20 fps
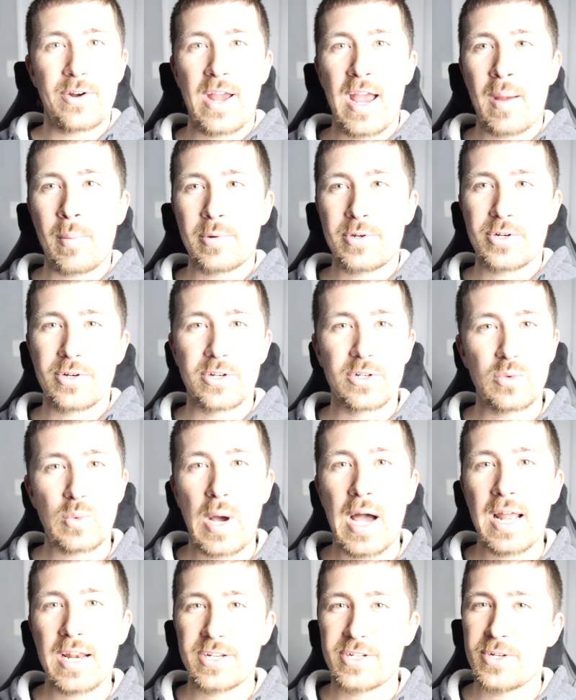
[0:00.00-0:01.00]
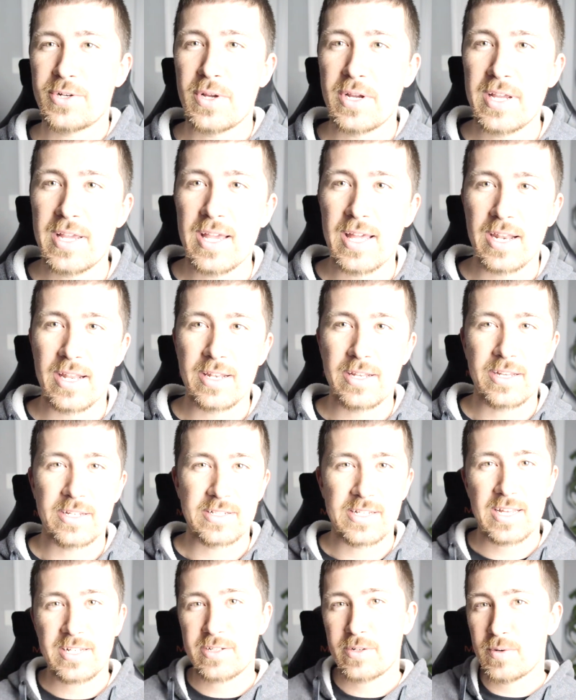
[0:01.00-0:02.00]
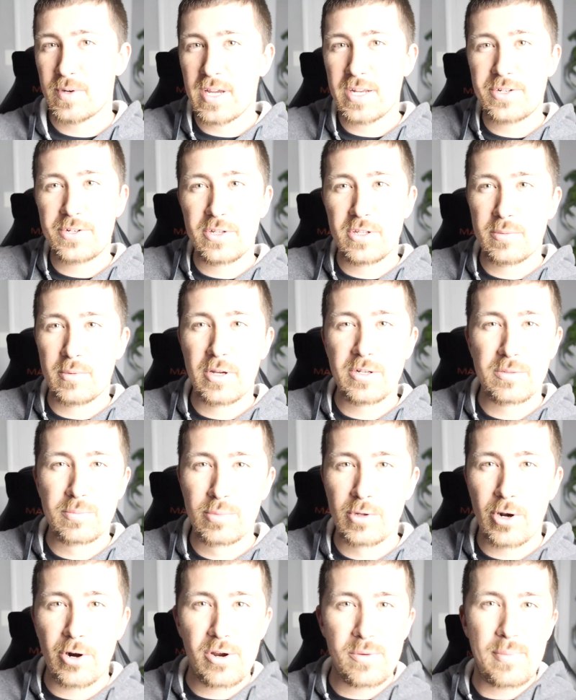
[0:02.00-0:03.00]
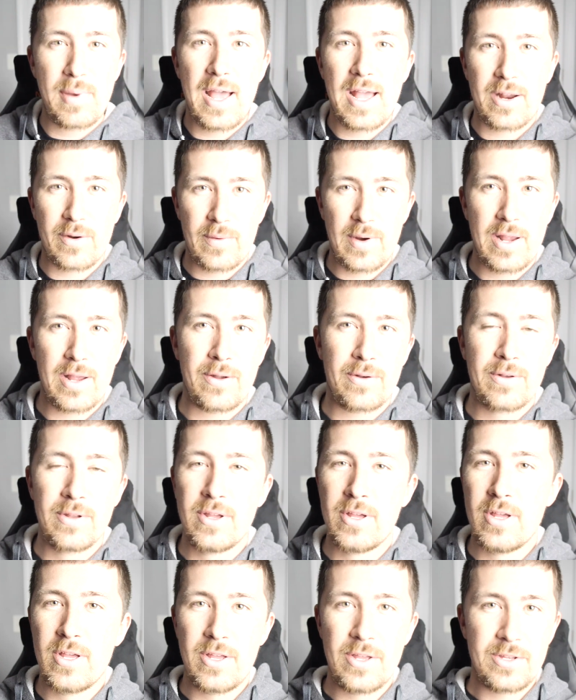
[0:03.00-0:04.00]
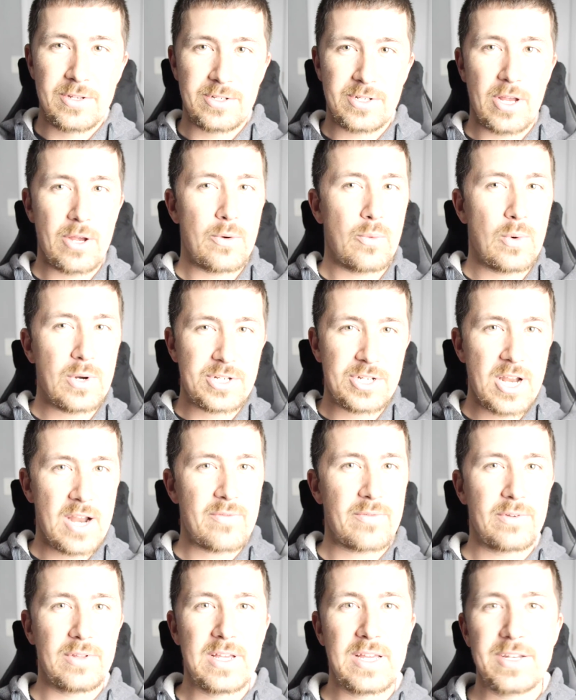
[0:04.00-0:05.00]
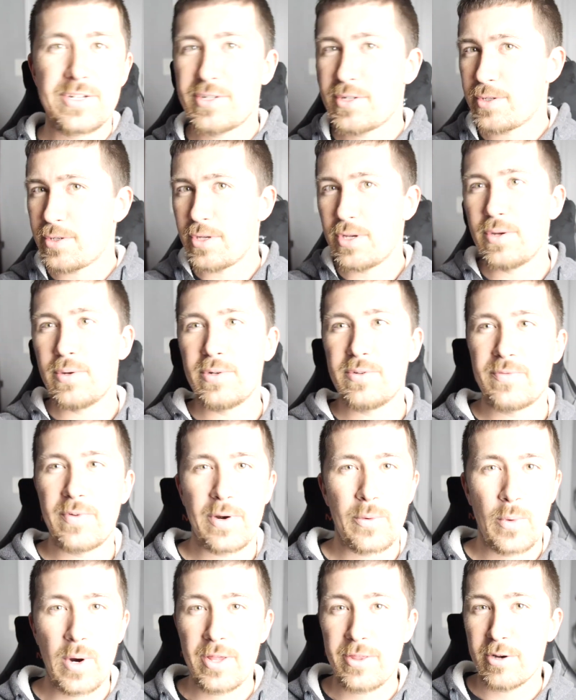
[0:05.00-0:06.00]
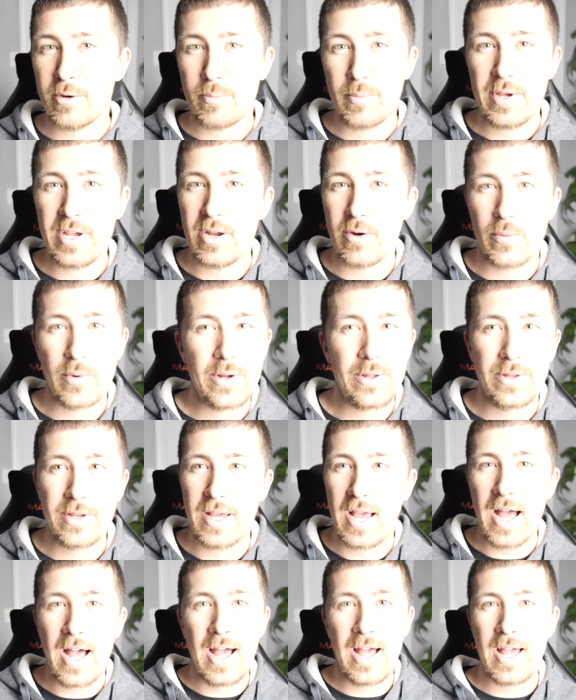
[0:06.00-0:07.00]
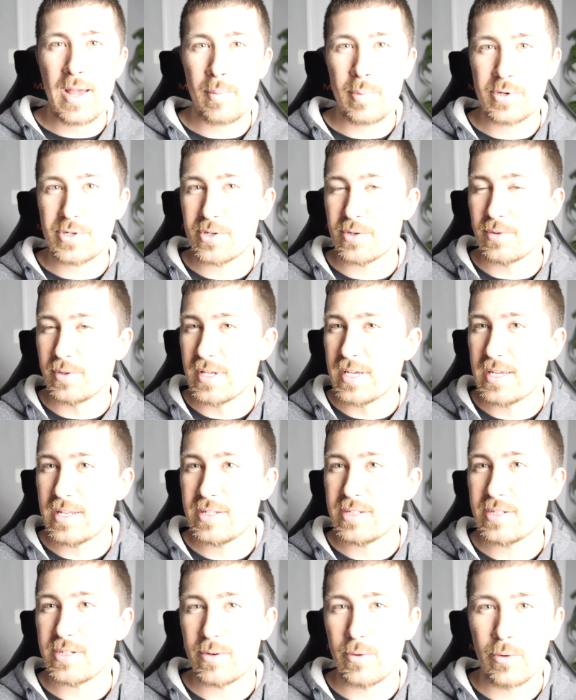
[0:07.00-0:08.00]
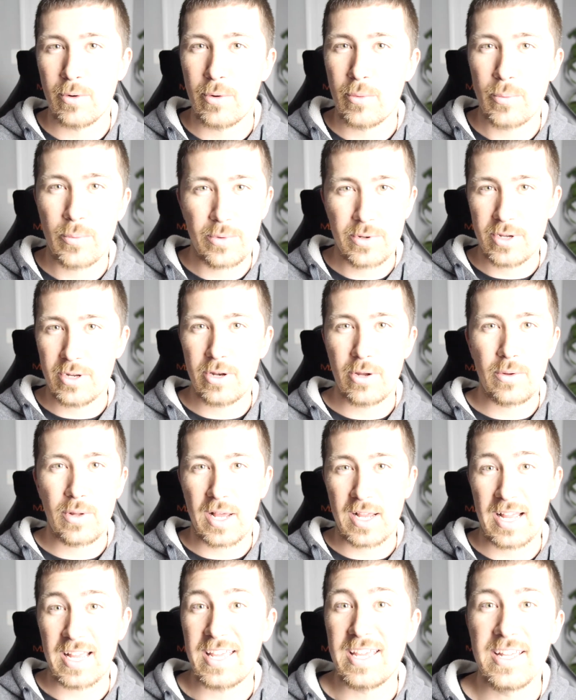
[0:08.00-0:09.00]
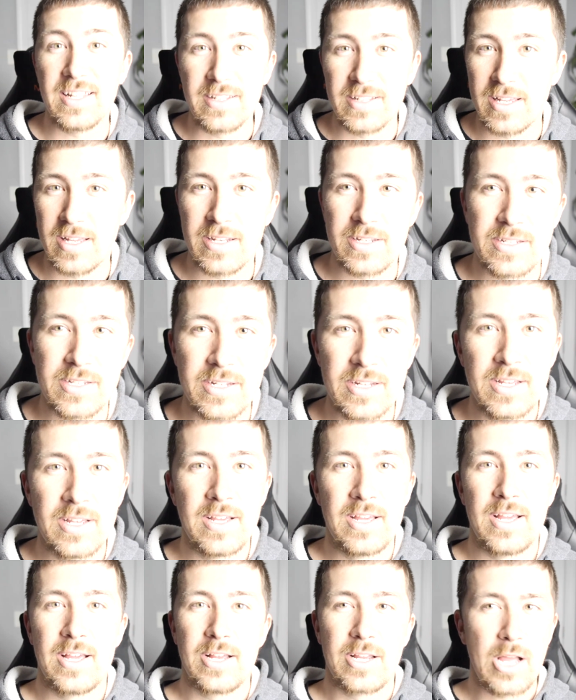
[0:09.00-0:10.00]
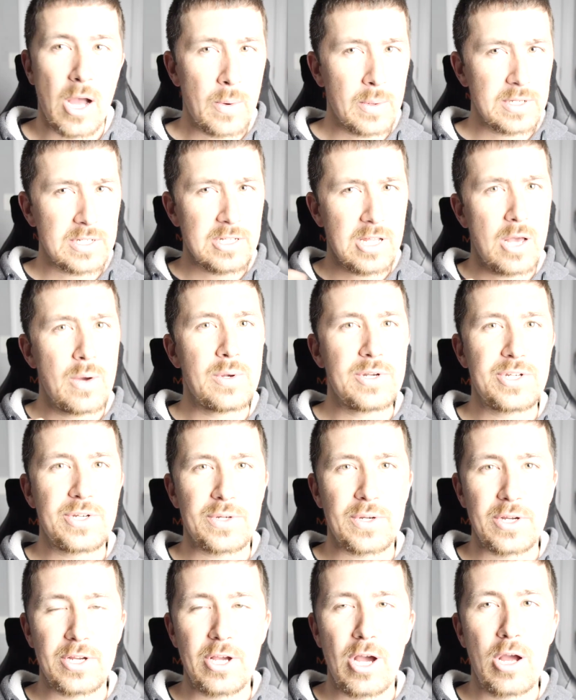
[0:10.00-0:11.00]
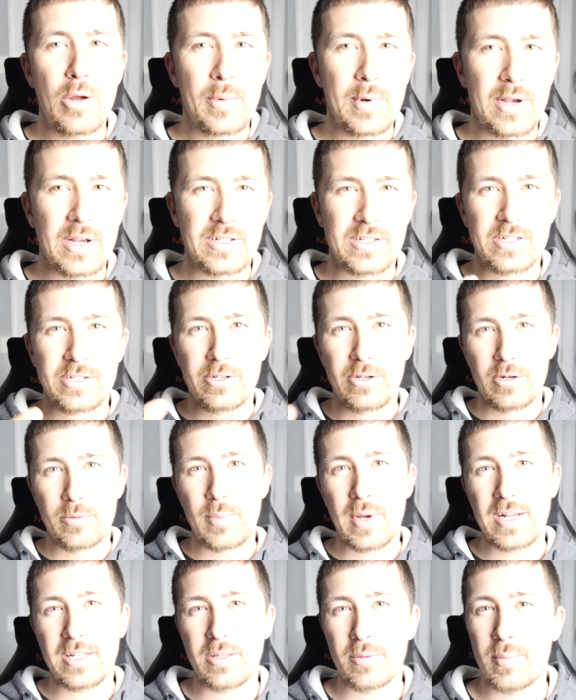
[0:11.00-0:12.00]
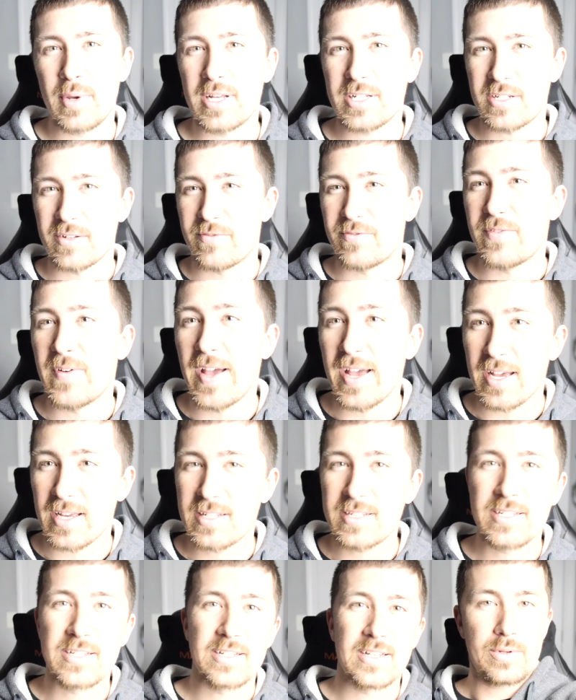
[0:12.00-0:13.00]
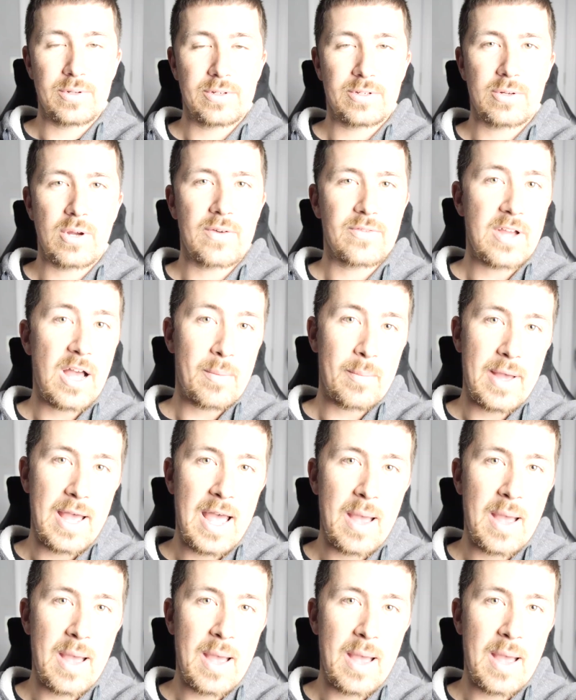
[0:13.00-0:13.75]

your aperture as wide as you can get it, because that's going to get you the most blurry background. So whichever lens you use, whether it be a really high aperture lens or like a kit lens, go as low as you can go because it's going to make the best effects. So I've got my